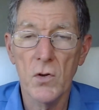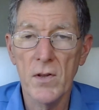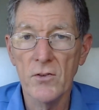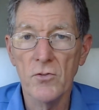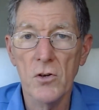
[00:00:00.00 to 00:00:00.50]
So
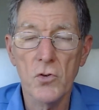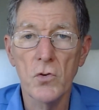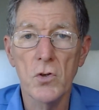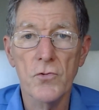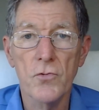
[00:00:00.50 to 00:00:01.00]
that's also
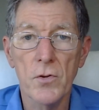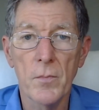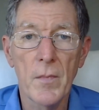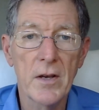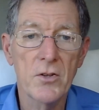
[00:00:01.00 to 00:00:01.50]
useful
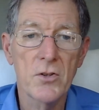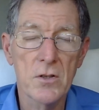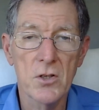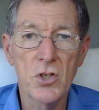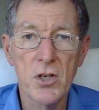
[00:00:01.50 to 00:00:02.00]

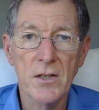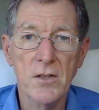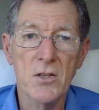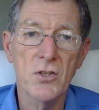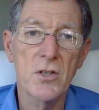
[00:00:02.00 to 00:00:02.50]
to
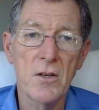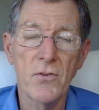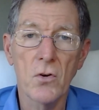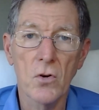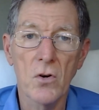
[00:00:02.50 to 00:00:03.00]
check to see
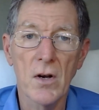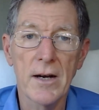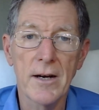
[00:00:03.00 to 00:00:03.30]
if you're